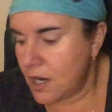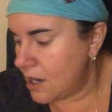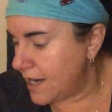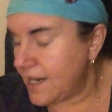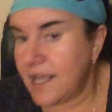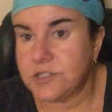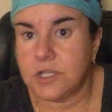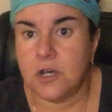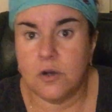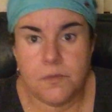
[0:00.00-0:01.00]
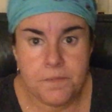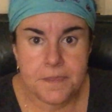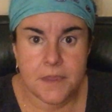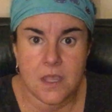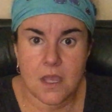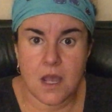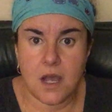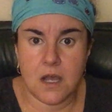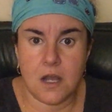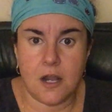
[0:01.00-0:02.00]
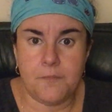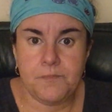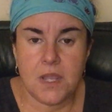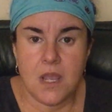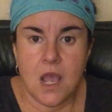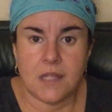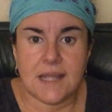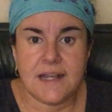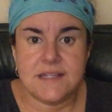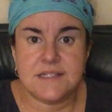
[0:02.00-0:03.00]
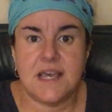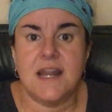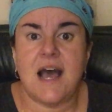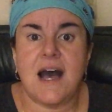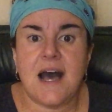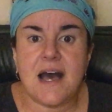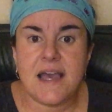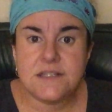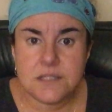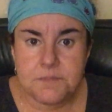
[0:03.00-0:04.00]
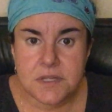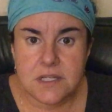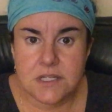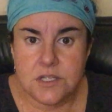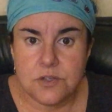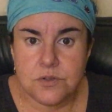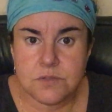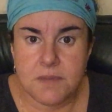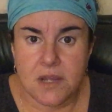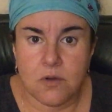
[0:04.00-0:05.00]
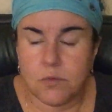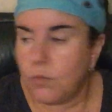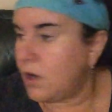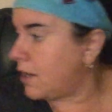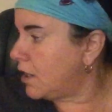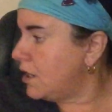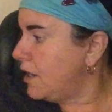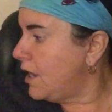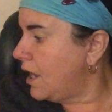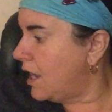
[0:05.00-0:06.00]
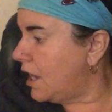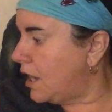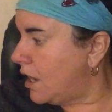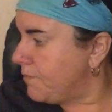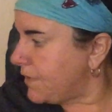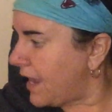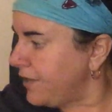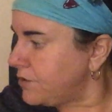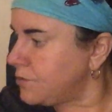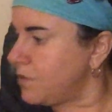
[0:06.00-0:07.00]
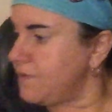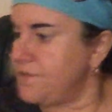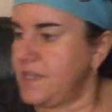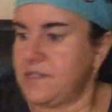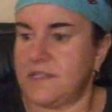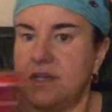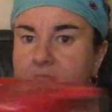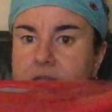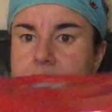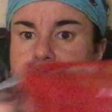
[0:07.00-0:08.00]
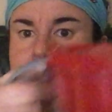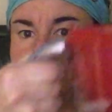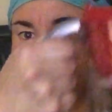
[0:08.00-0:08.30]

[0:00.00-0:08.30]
All right. So, like I said, I typically use my own water. I use one of these things.